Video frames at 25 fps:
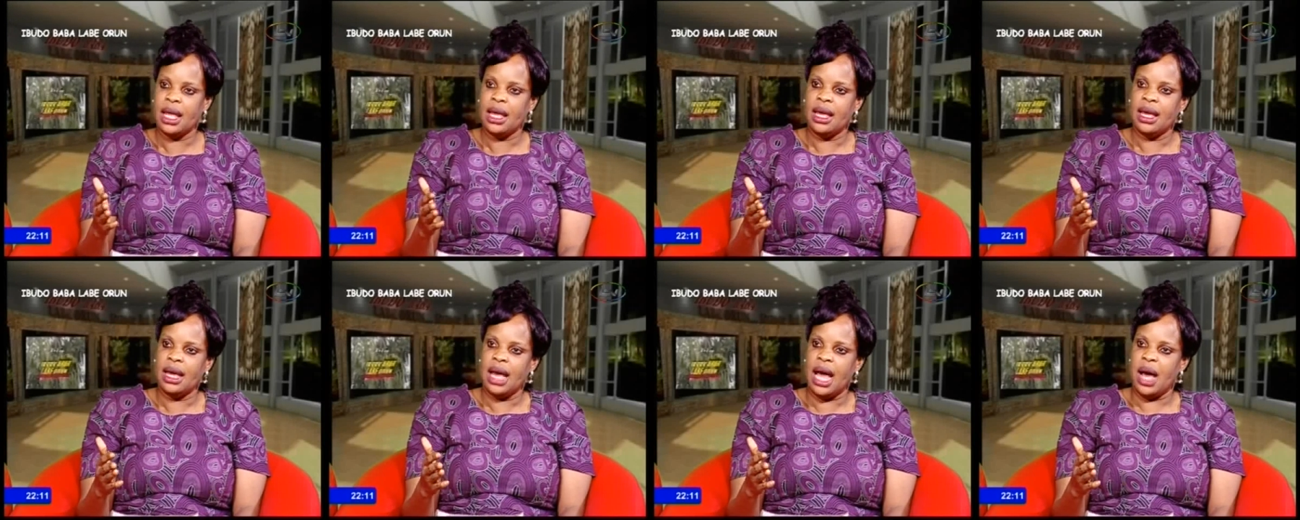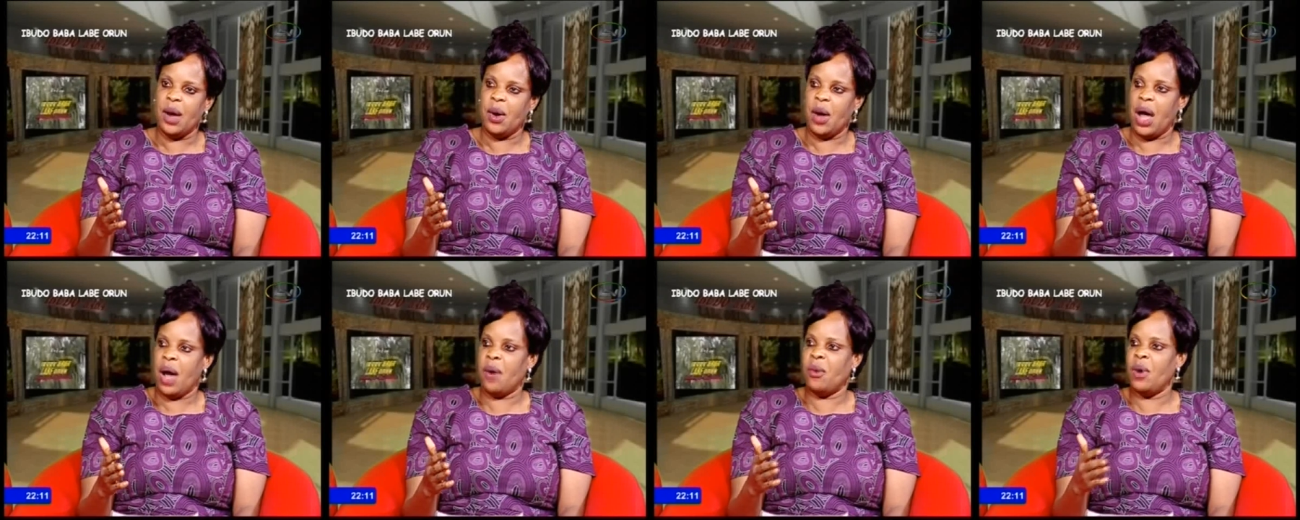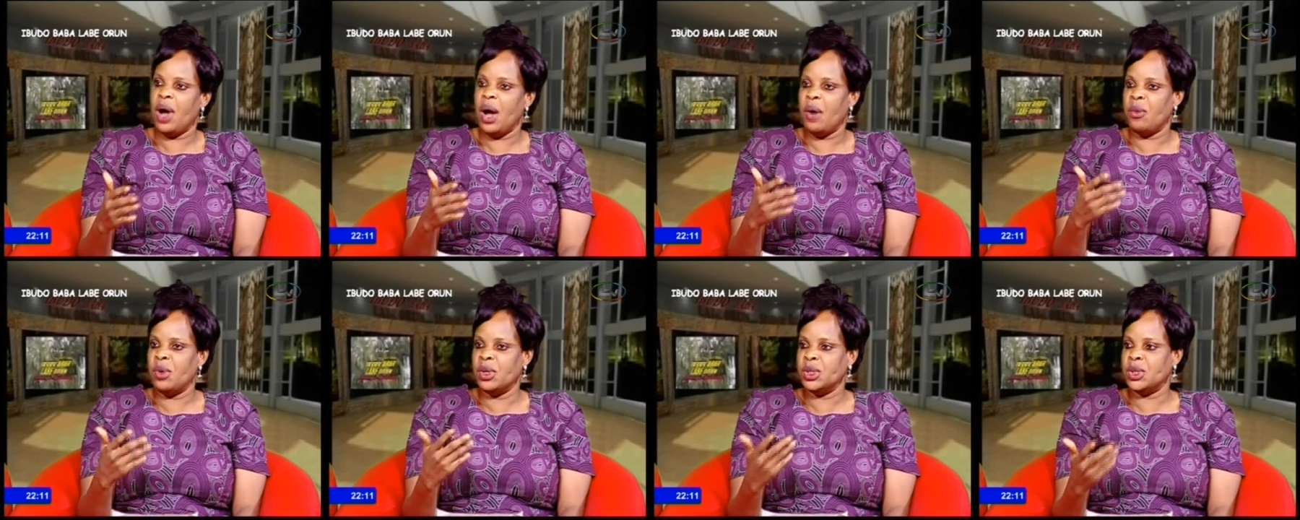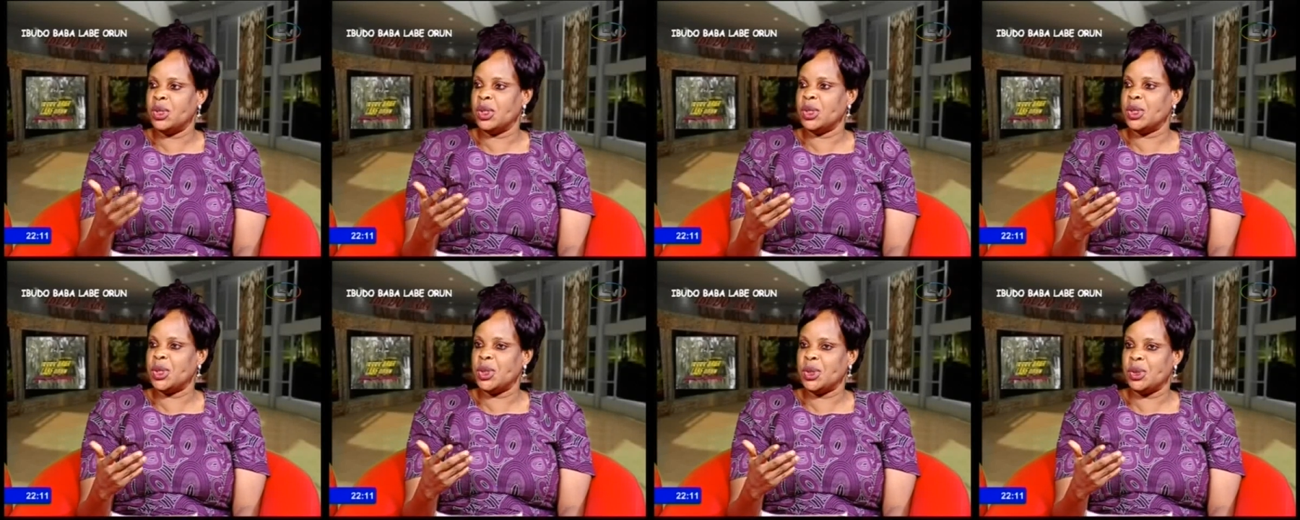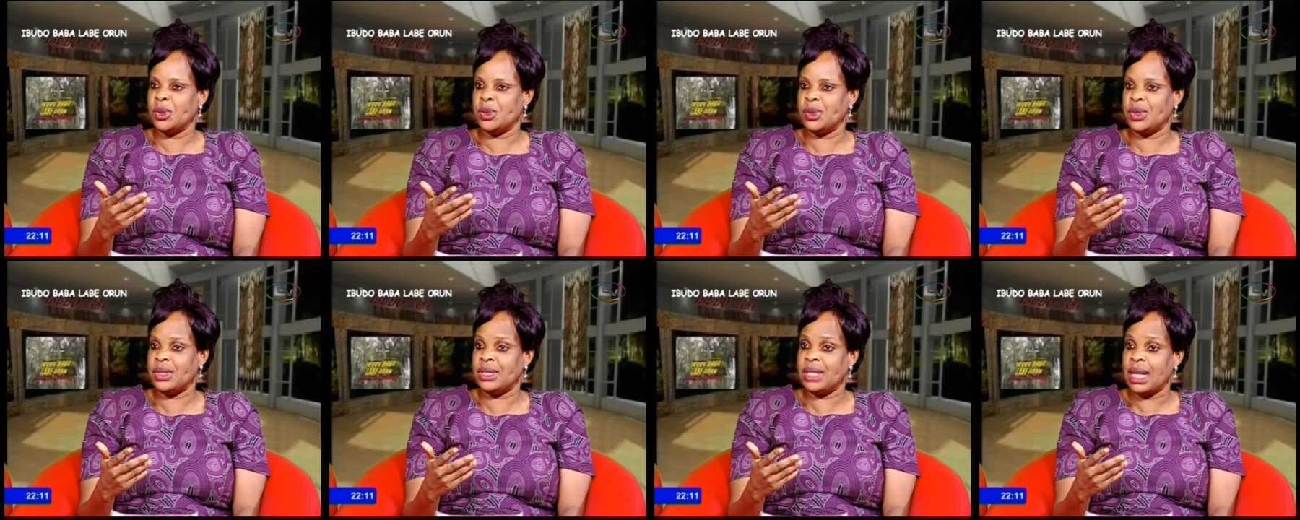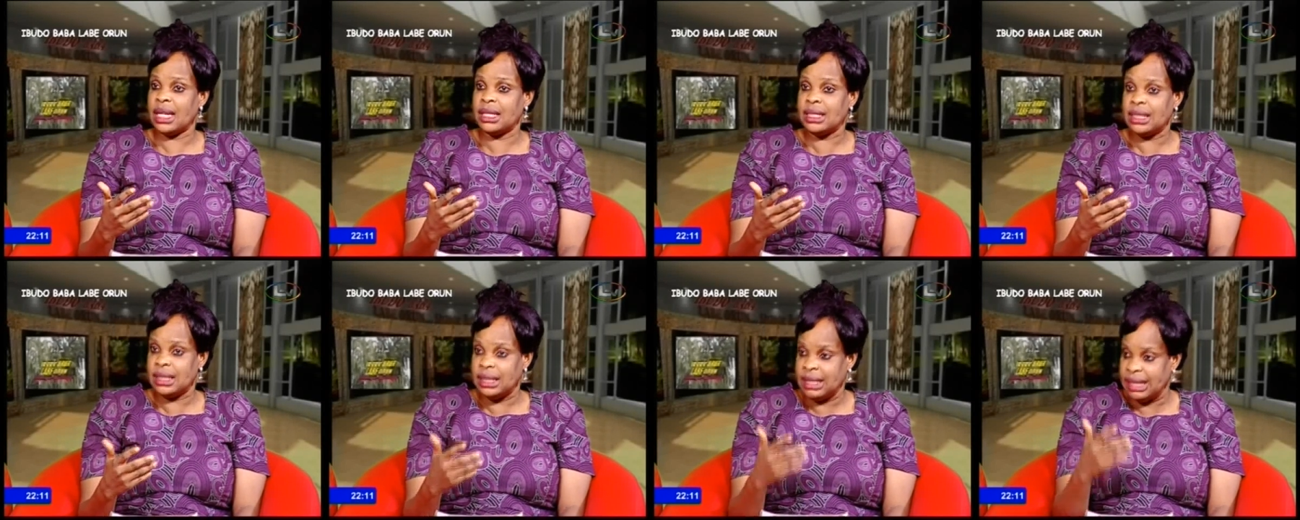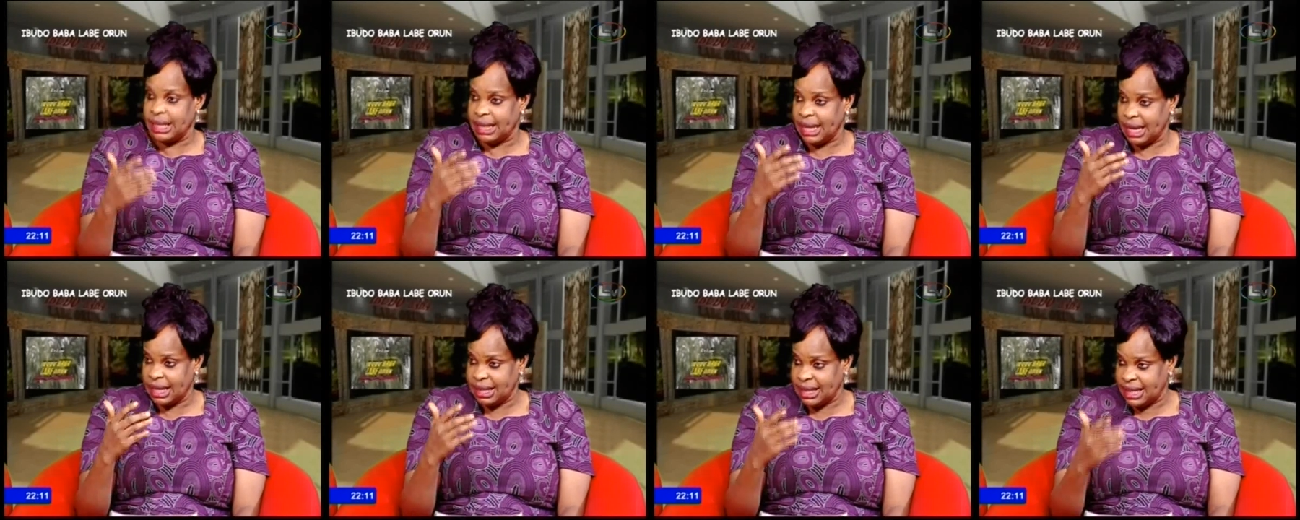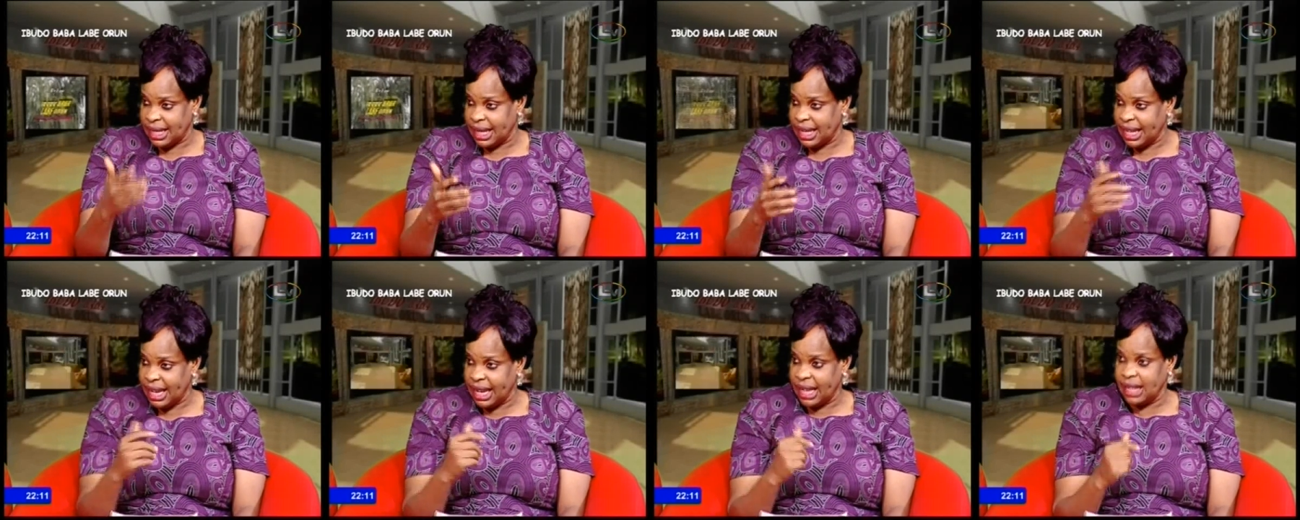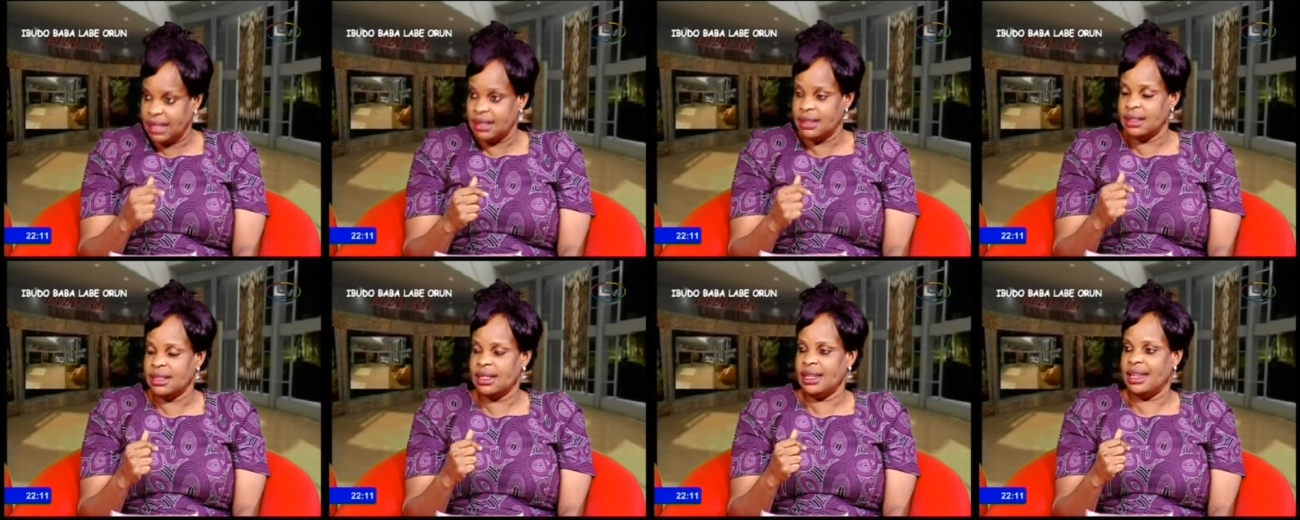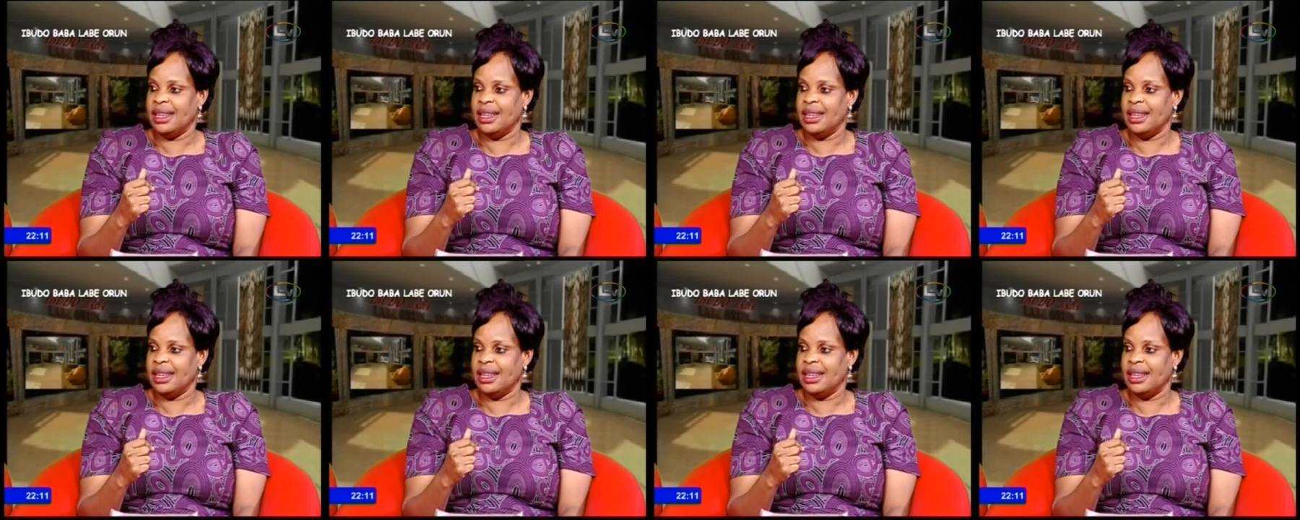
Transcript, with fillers: I want us to start the case again